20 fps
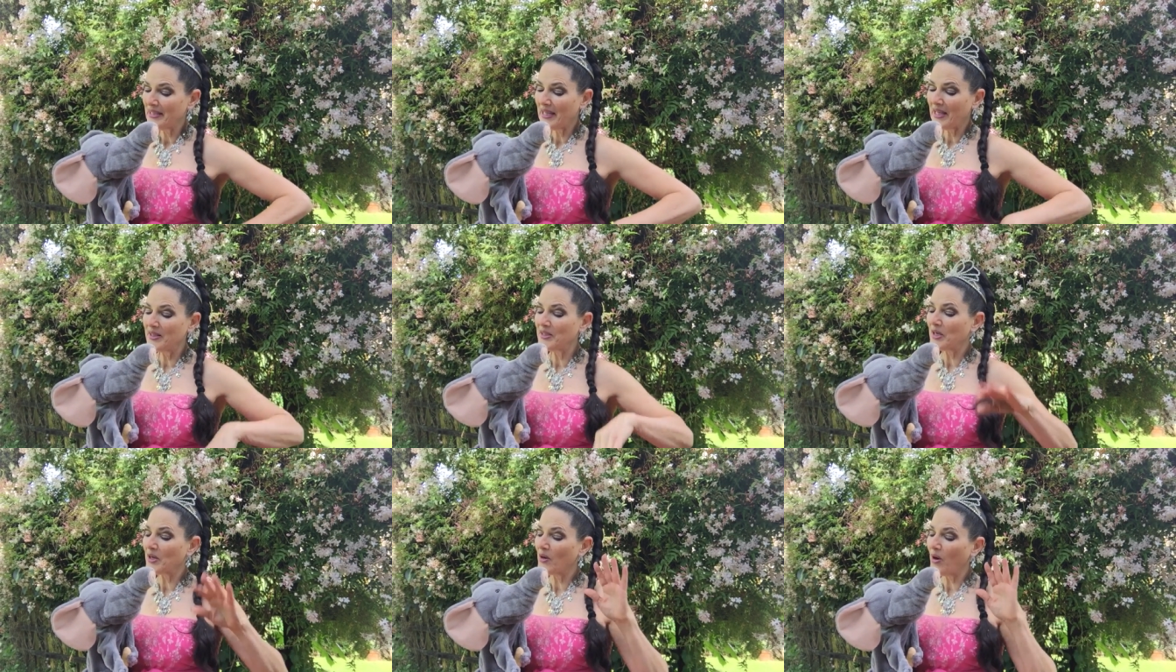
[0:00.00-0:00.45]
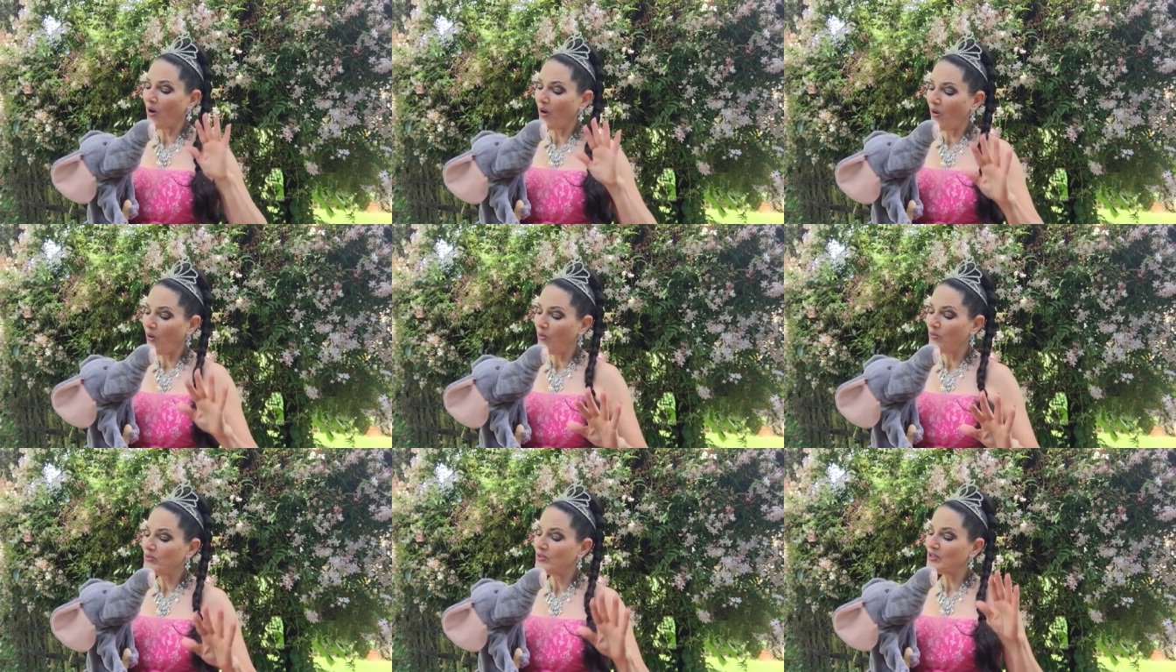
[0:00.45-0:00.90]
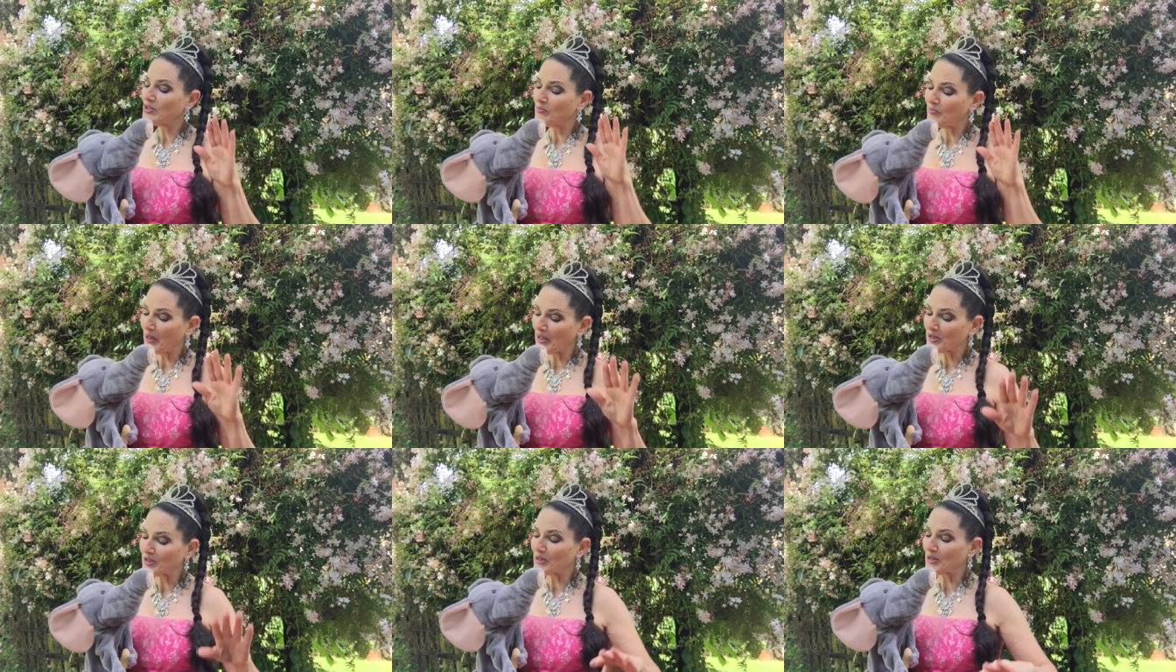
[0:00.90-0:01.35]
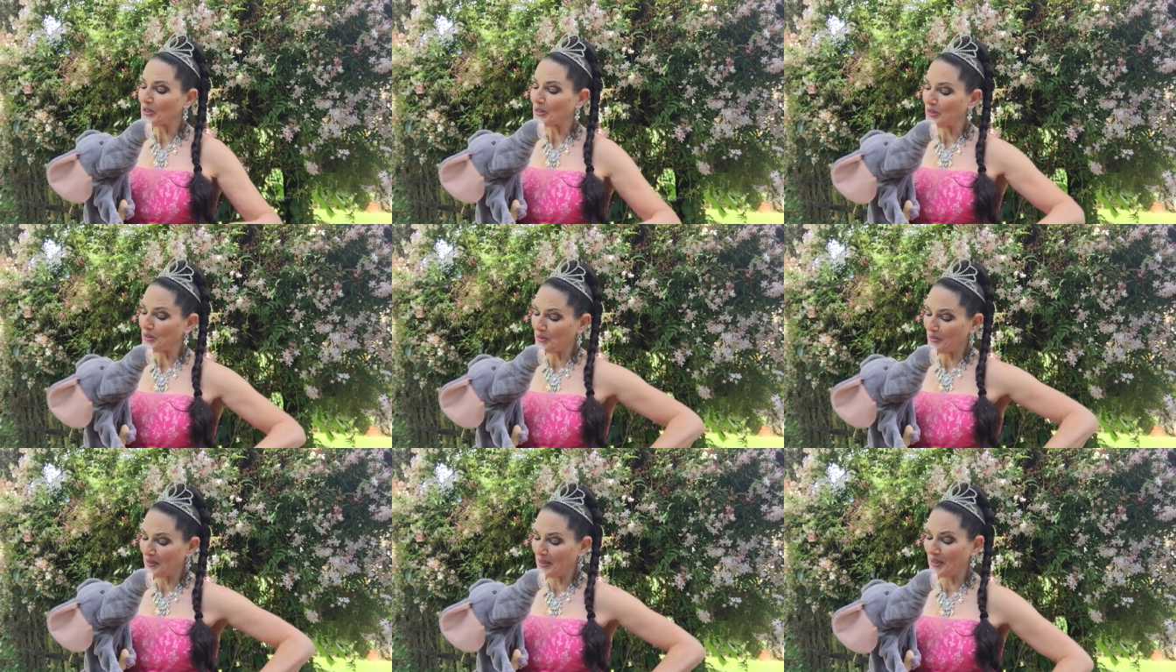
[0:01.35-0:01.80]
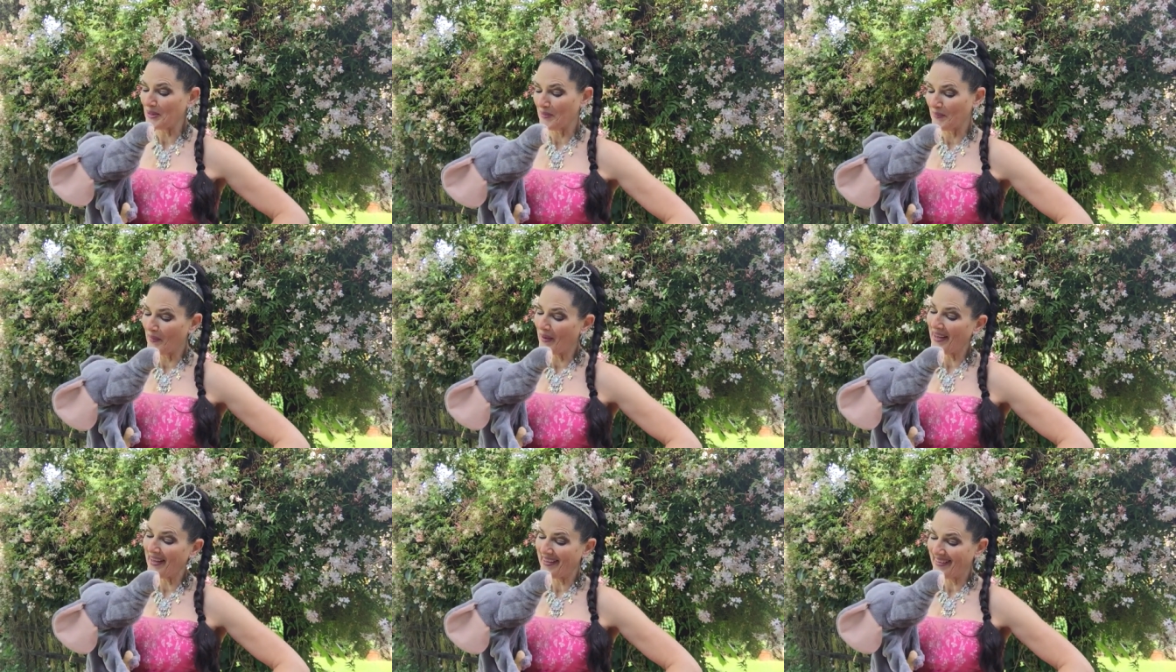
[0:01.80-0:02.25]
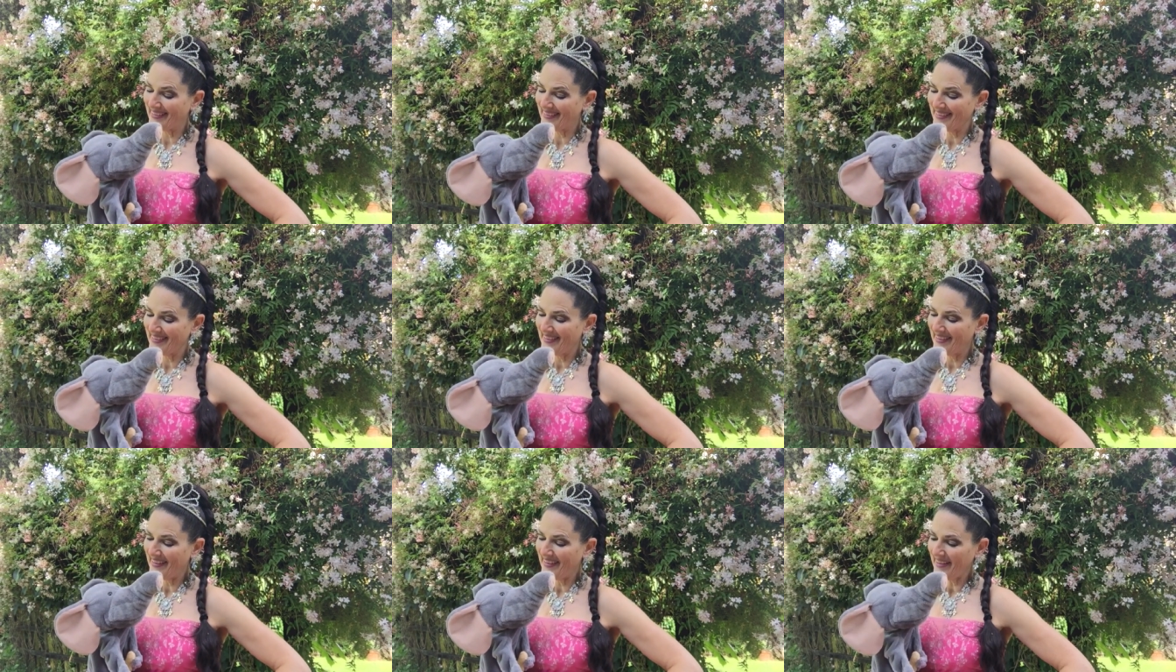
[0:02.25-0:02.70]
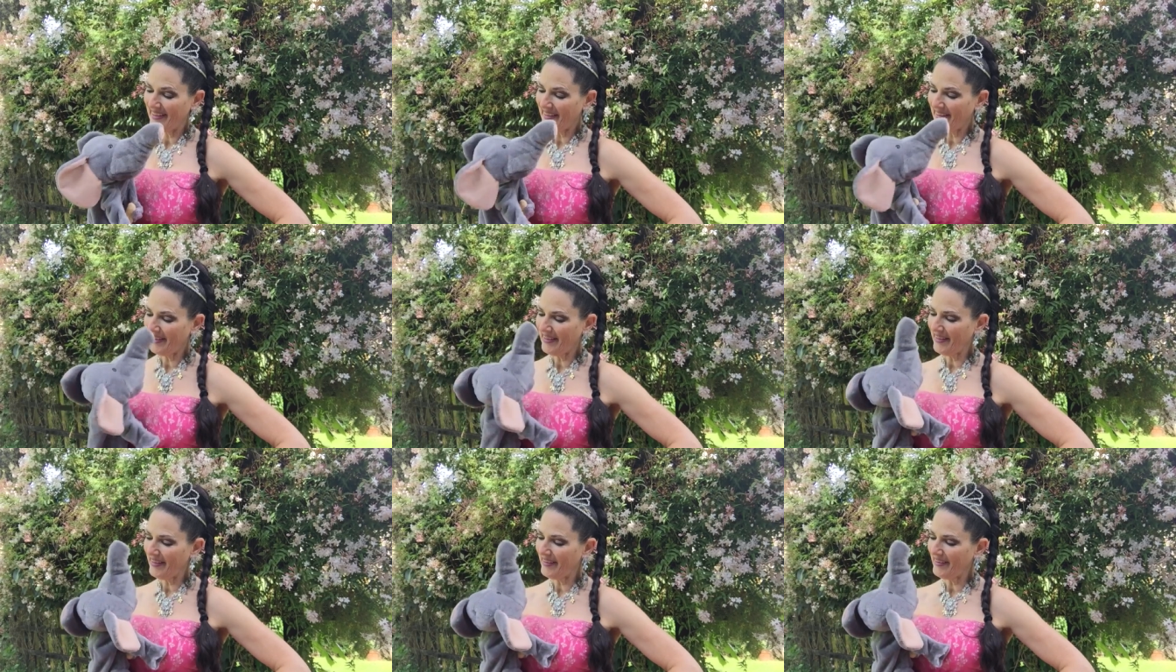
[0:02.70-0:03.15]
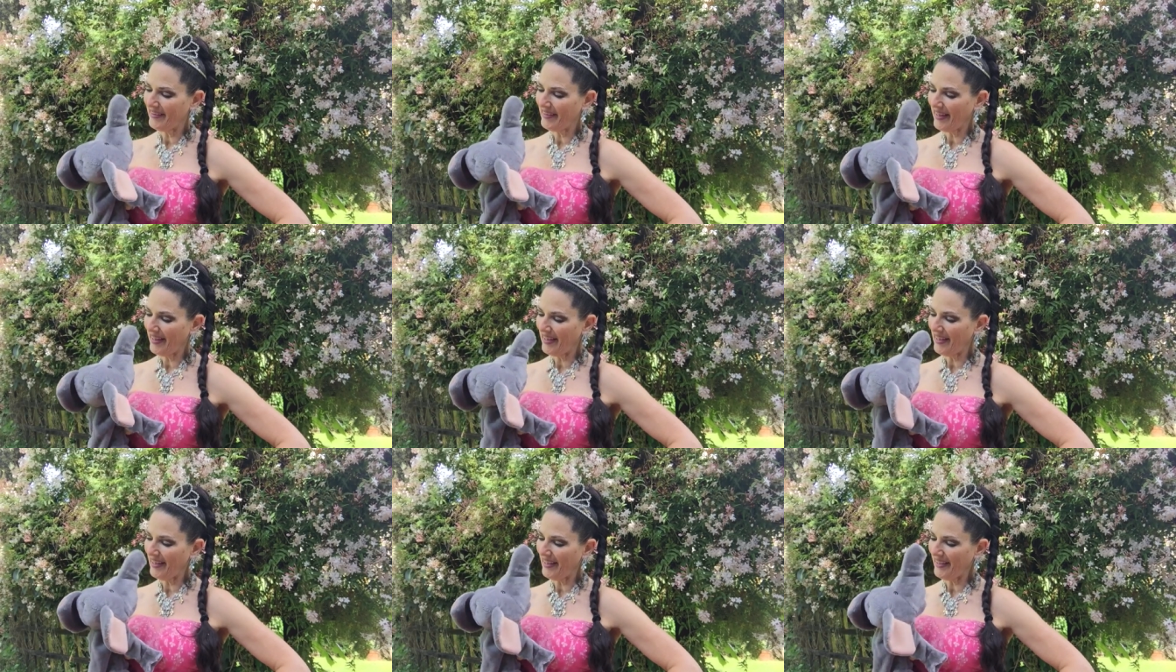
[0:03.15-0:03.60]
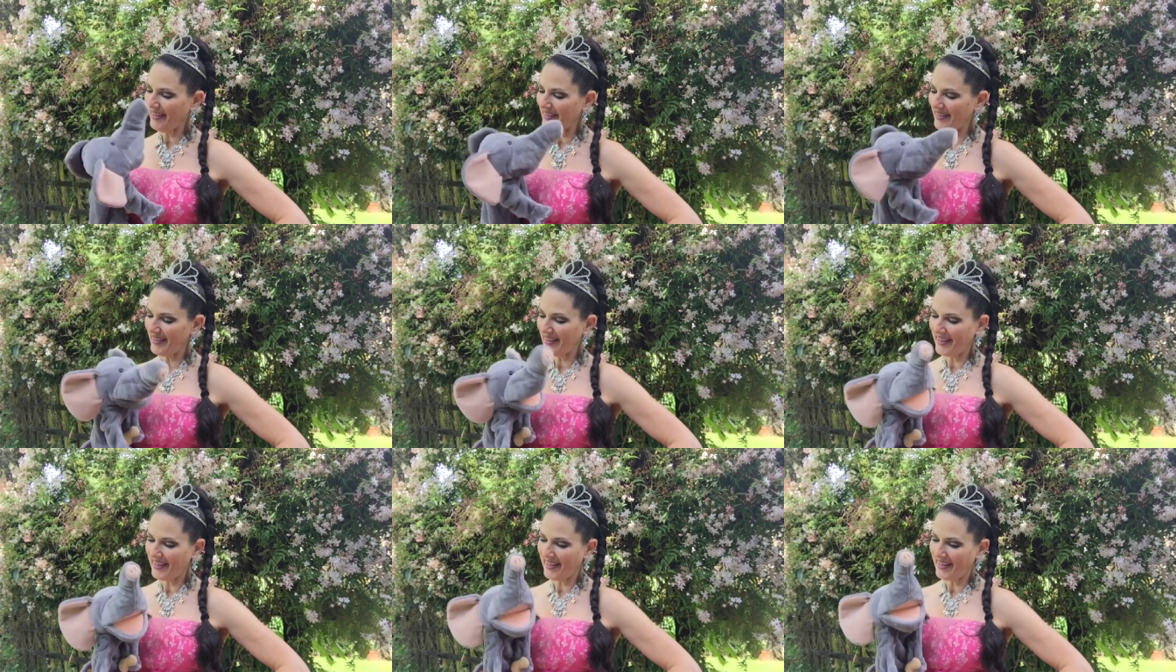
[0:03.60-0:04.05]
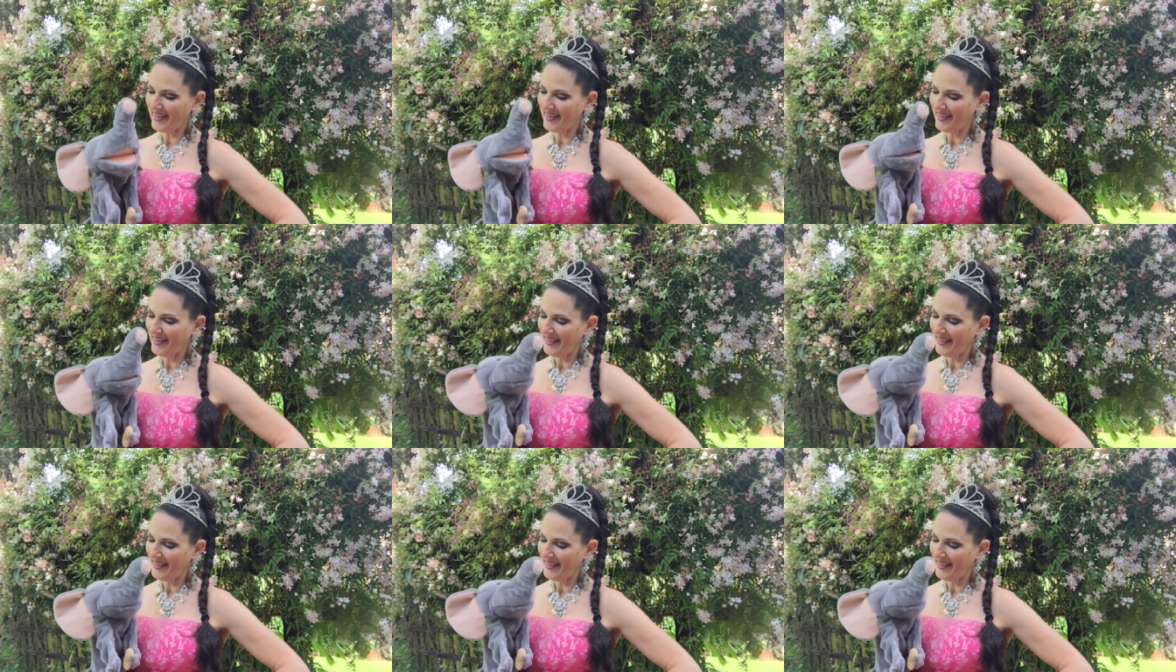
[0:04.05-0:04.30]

in their own special and unique way. Oh, I like that.